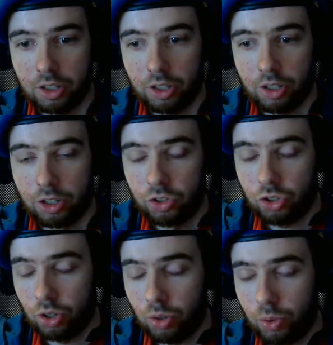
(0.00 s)

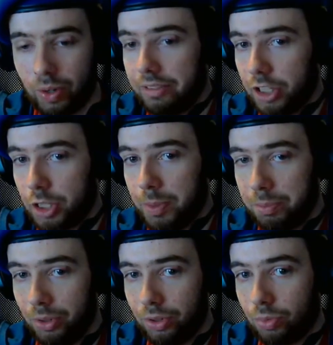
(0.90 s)
So, having speed
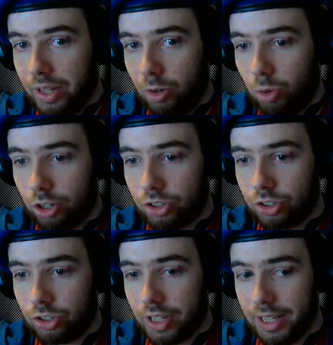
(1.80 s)
boost really
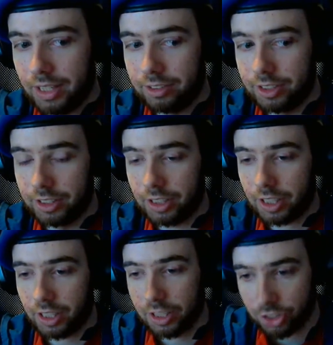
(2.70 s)
works, and
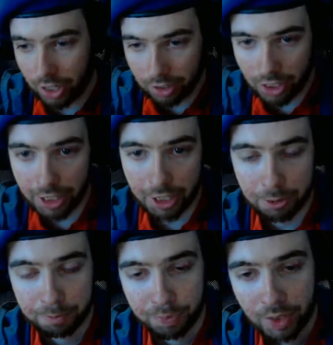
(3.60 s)
it's kind of like
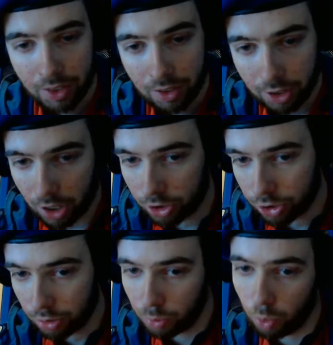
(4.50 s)
the
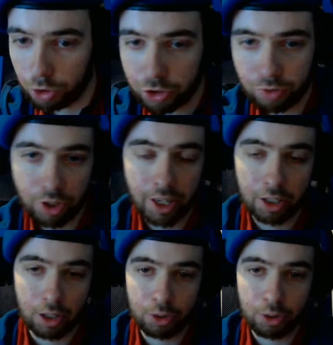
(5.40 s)
Concheror rewards you for getting close and